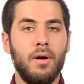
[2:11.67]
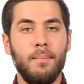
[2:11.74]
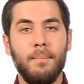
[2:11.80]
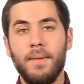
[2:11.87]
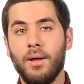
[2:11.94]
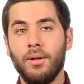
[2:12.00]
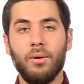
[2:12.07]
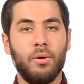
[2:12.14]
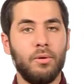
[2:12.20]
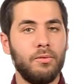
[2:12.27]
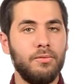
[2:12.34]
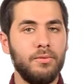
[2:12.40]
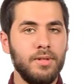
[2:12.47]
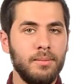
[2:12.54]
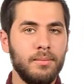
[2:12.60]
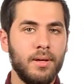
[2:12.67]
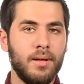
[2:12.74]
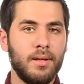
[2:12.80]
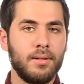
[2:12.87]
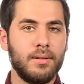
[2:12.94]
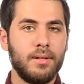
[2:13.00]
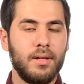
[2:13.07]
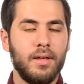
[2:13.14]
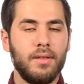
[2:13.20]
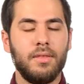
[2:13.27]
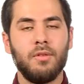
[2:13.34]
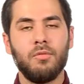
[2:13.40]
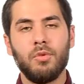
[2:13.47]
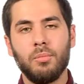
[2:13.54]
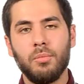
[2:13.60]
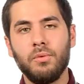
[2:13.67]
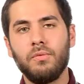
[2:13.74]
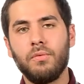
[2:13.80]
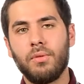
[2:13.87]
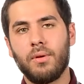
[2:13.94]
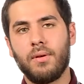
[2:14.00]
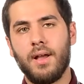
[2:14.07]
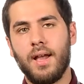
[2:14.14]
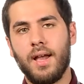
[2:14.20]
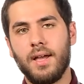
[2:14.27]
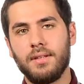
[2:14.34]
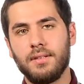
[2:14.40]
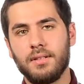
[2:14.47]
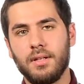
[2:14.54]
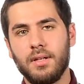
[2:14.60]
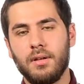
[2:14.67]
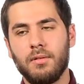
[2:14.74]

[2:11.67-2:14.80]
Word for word: male or female, then remove their hand